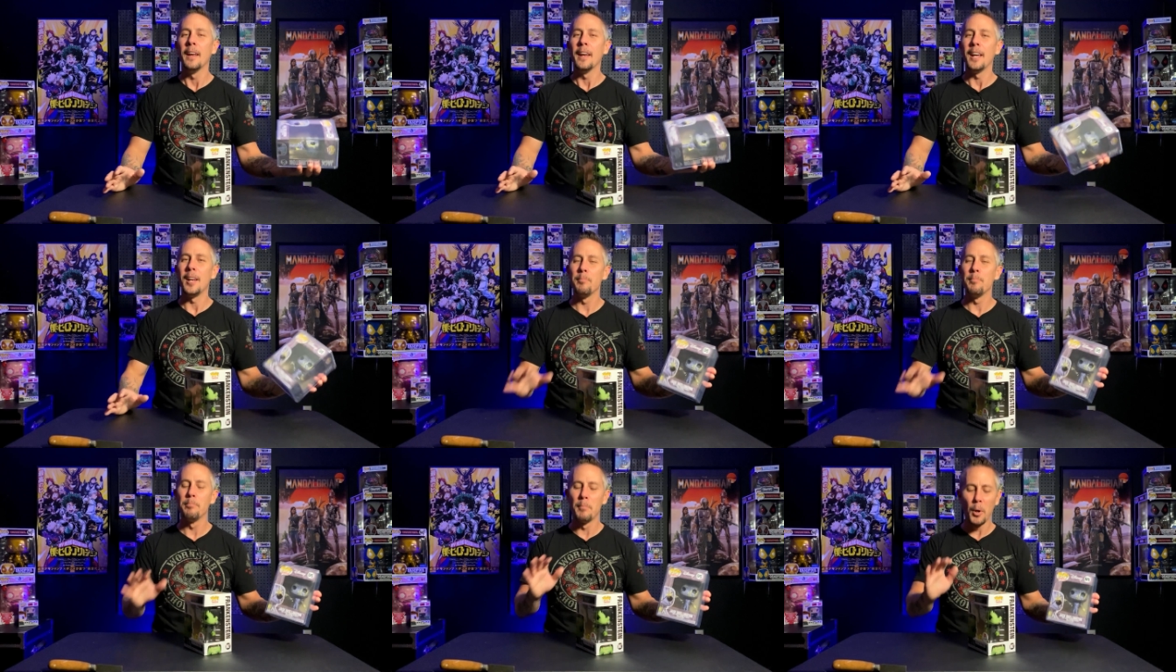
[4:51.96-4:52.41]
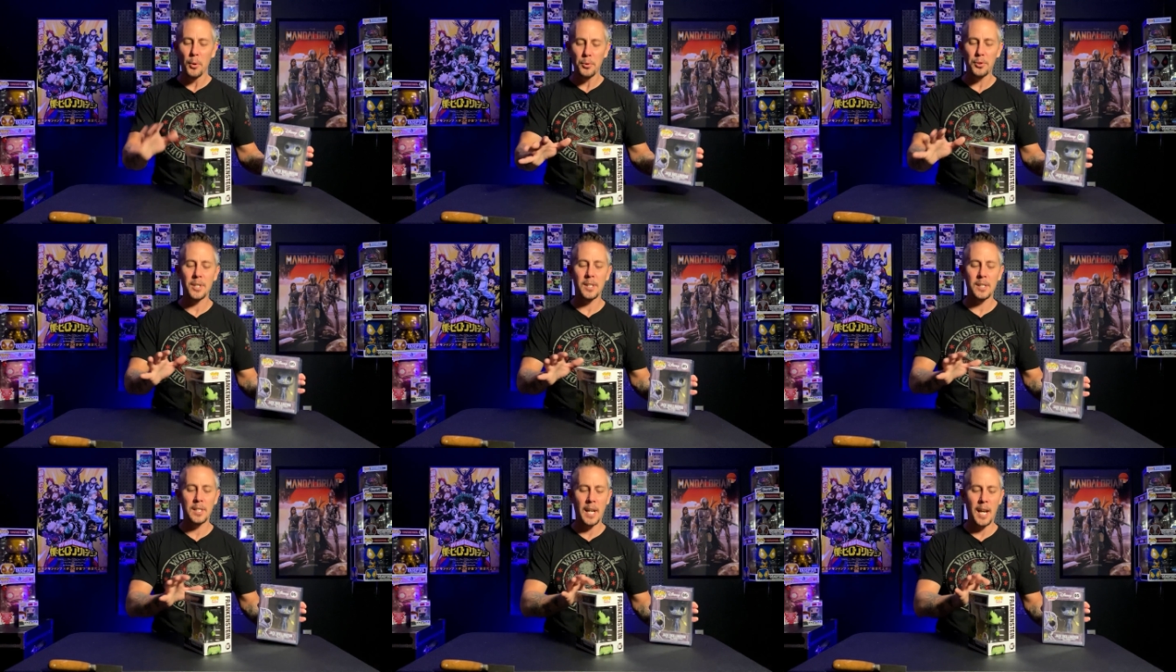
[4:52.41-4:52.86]
And
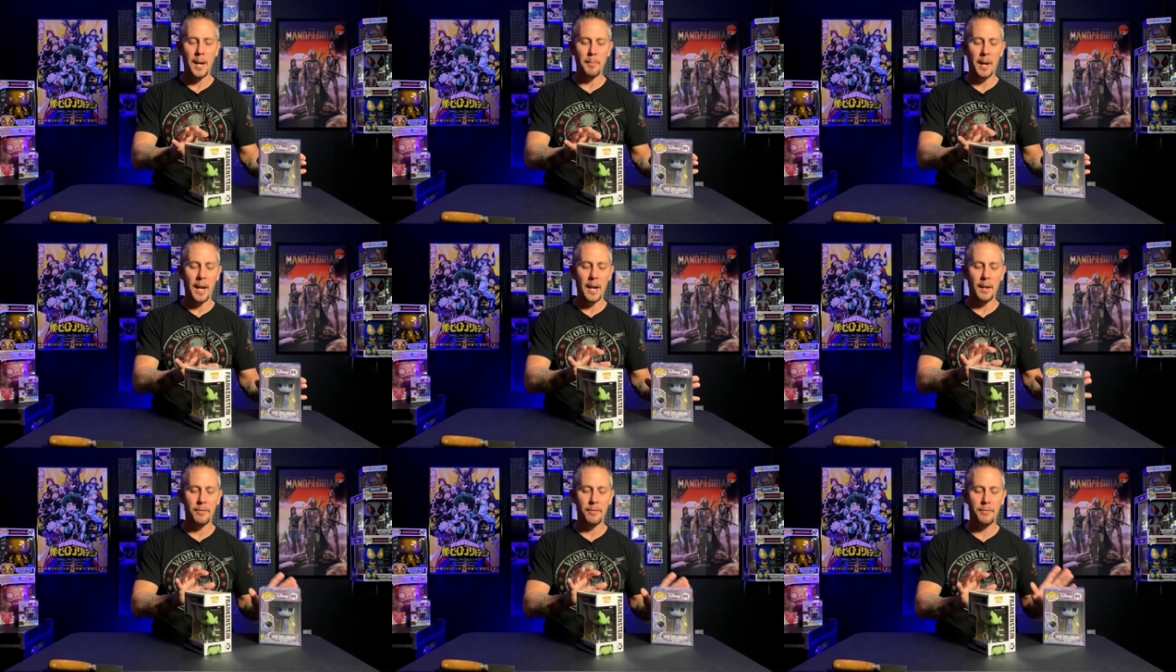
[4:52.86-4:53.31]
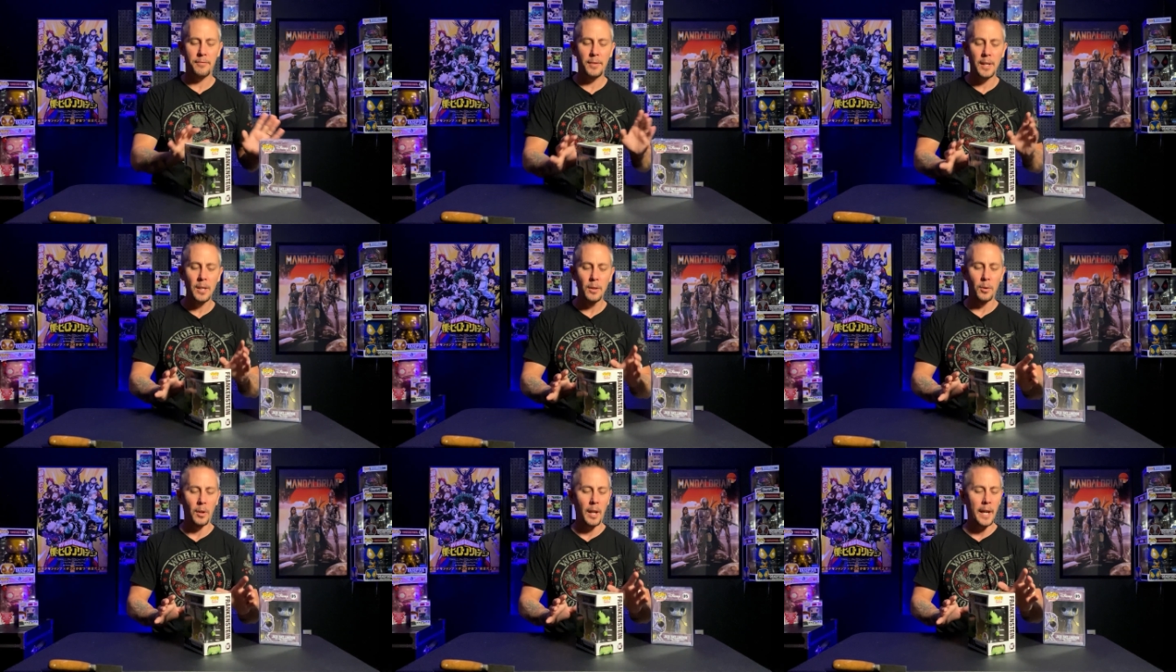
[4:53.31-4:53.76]
most of the time, I
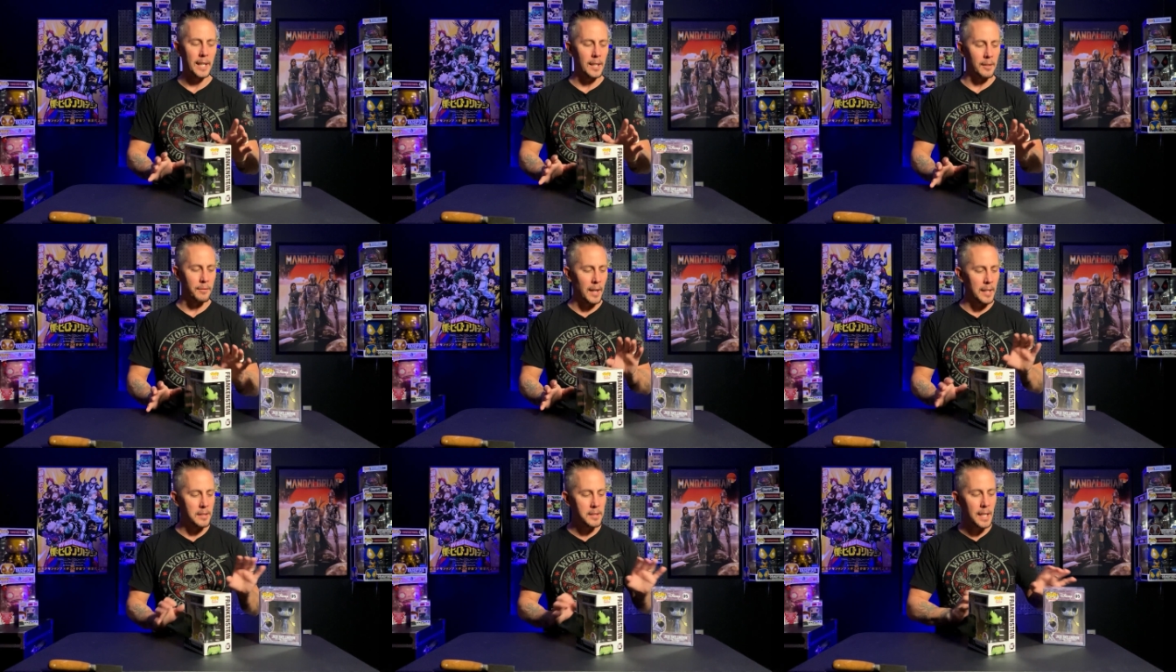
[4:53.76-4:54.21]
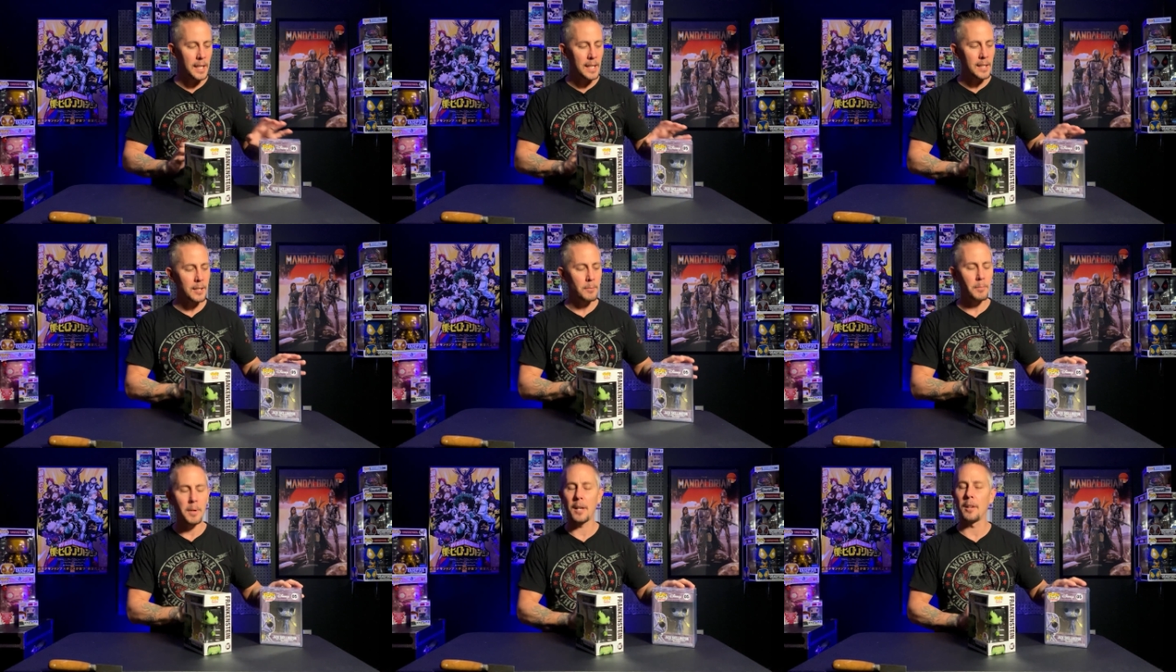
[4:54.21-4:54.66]
feel like if I take
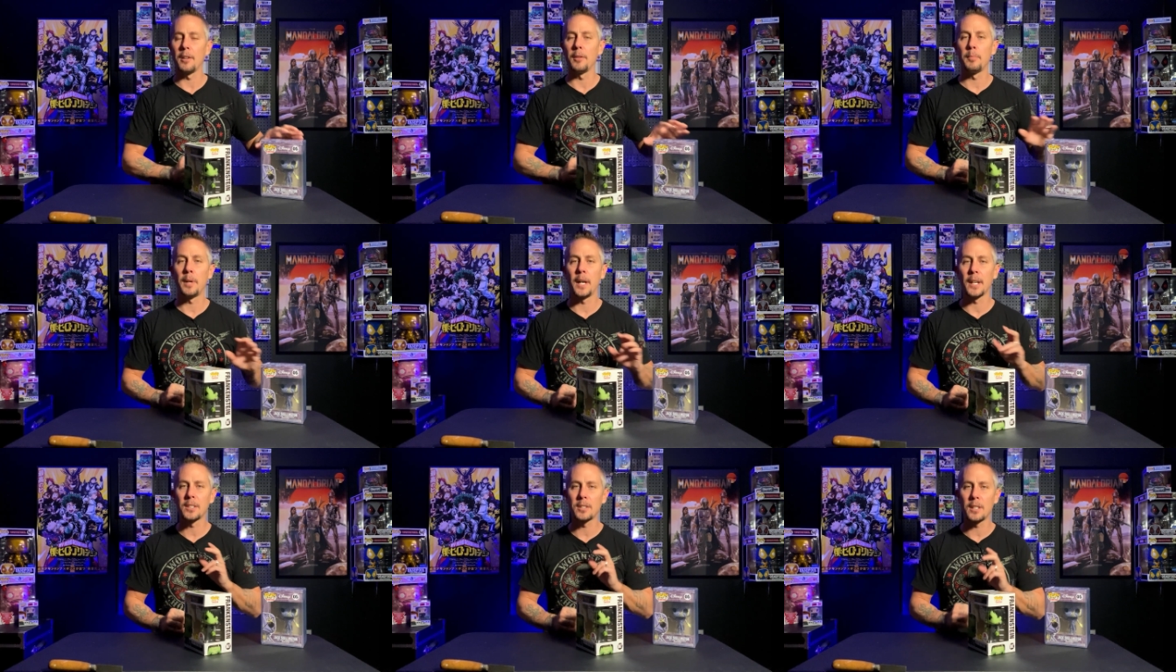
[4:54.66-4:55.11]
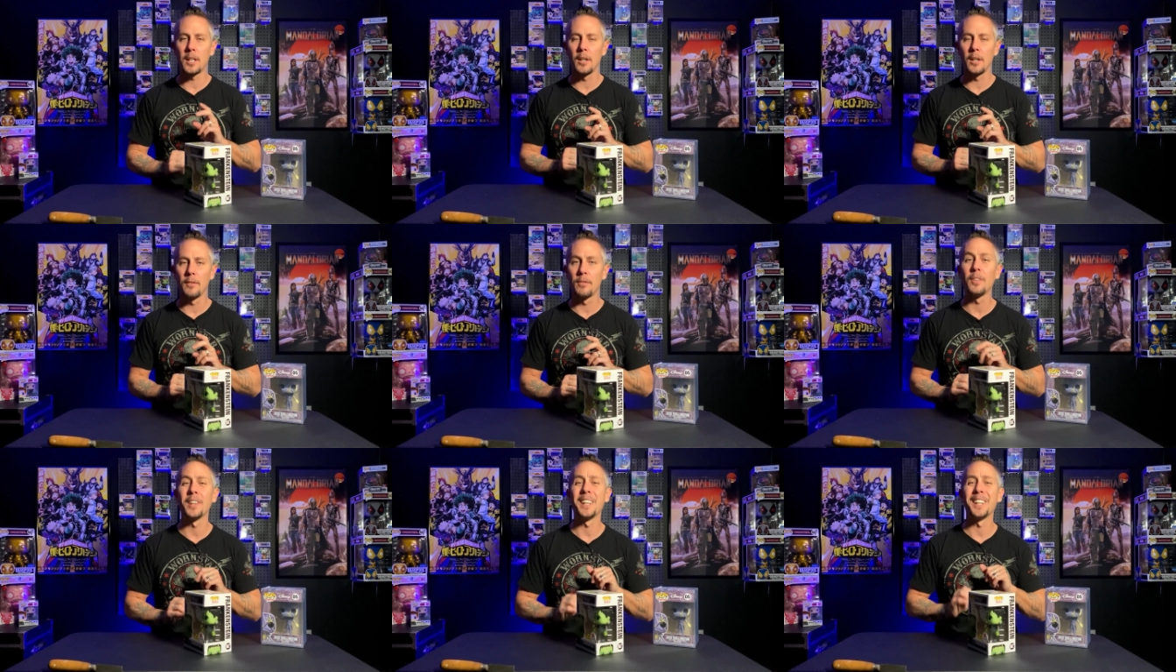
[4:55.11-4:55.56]
them out of the box
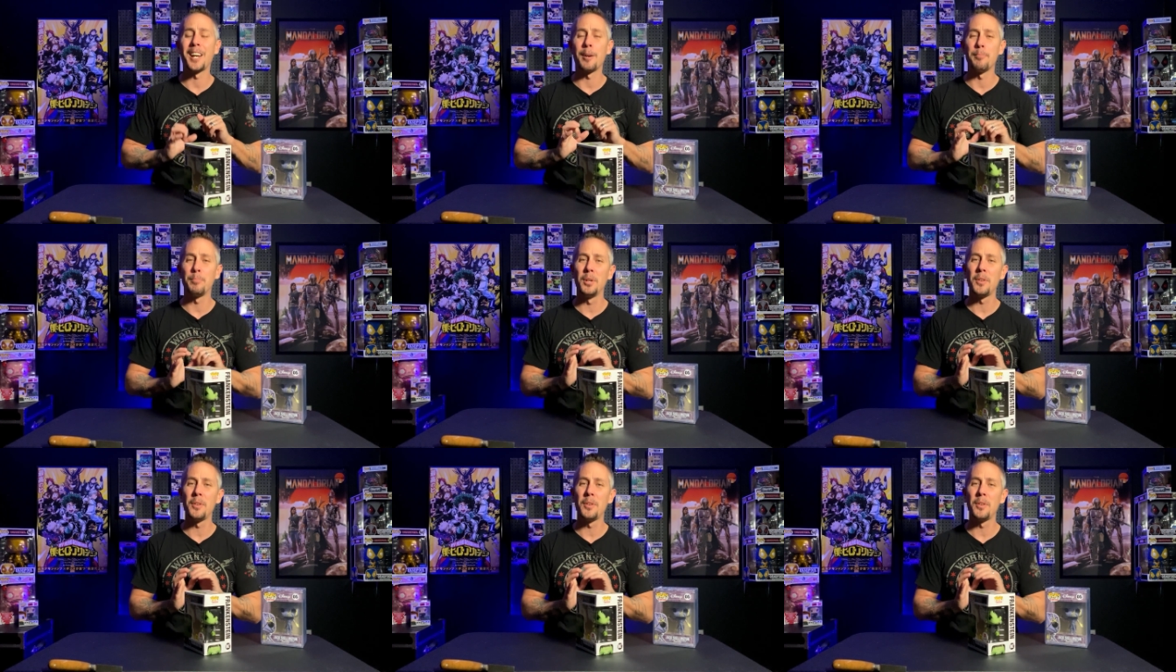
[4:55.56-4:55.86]
carefully and I